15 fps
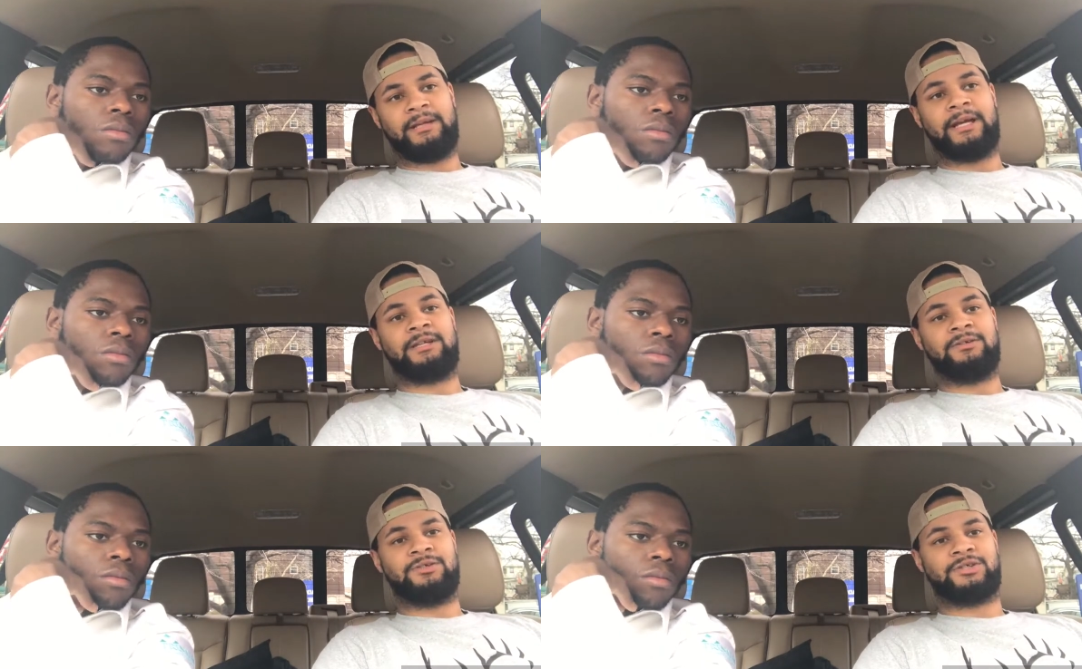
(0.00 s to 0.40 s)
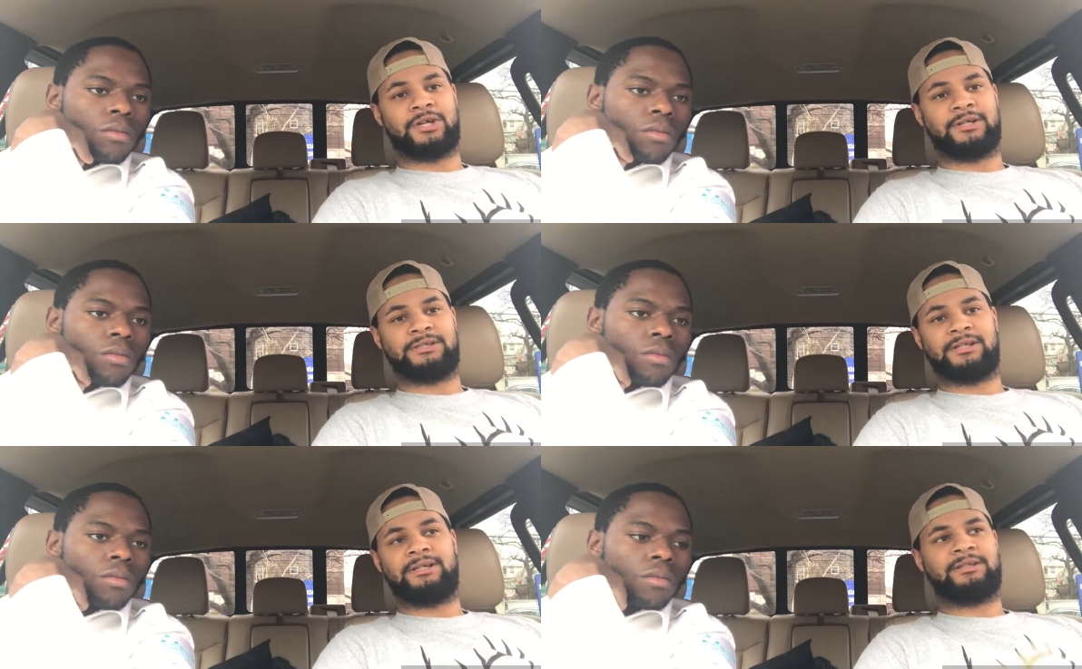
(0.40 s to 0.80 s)
Speaker 1: like New
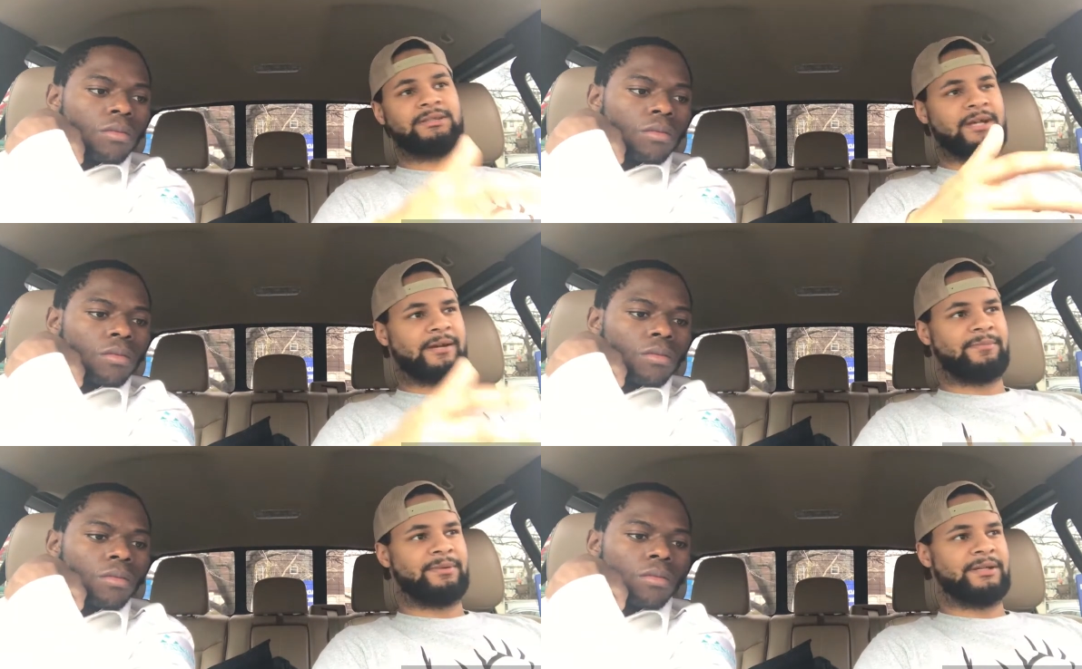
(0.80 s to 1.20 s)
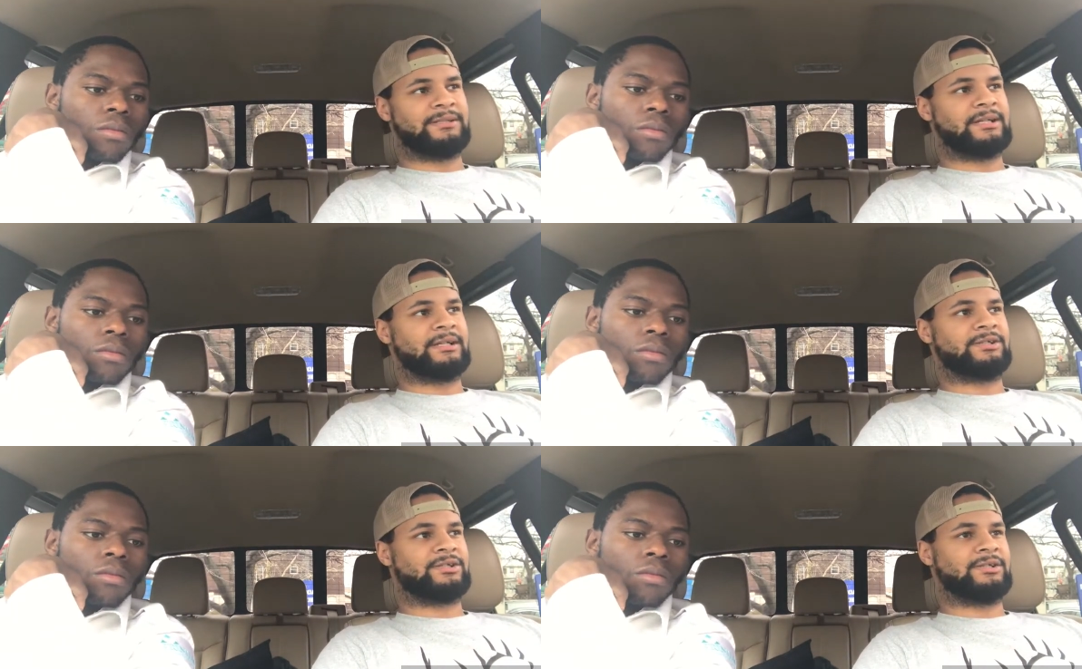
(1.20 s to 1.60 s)
Jersey, take a
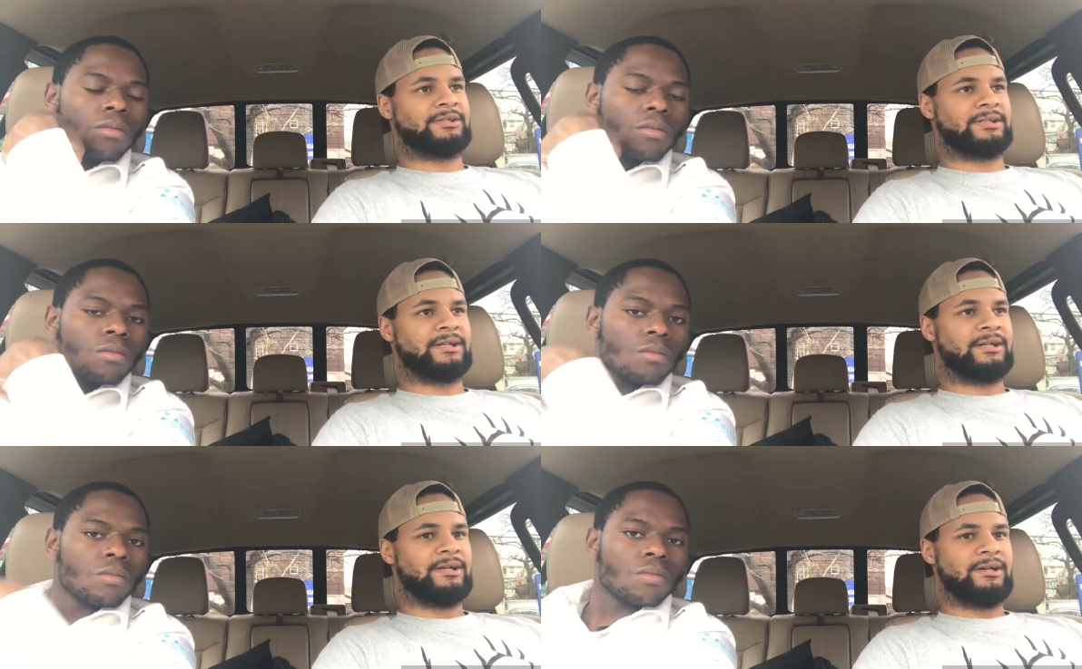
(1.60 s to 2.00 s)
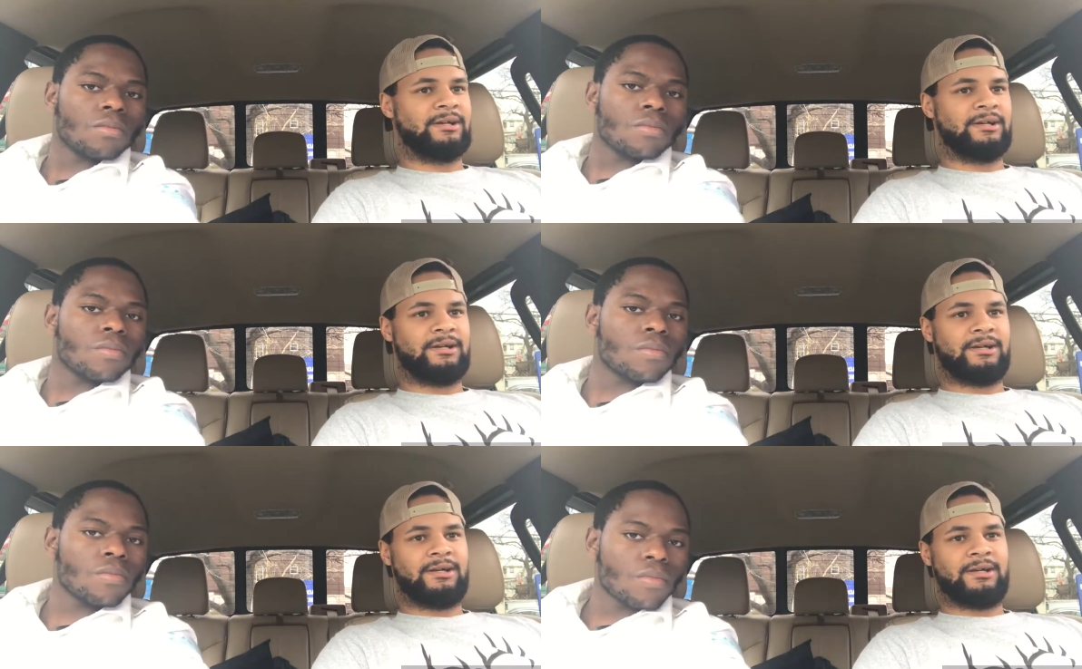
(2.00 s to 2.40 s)
place like Jersey. Mm-hmm.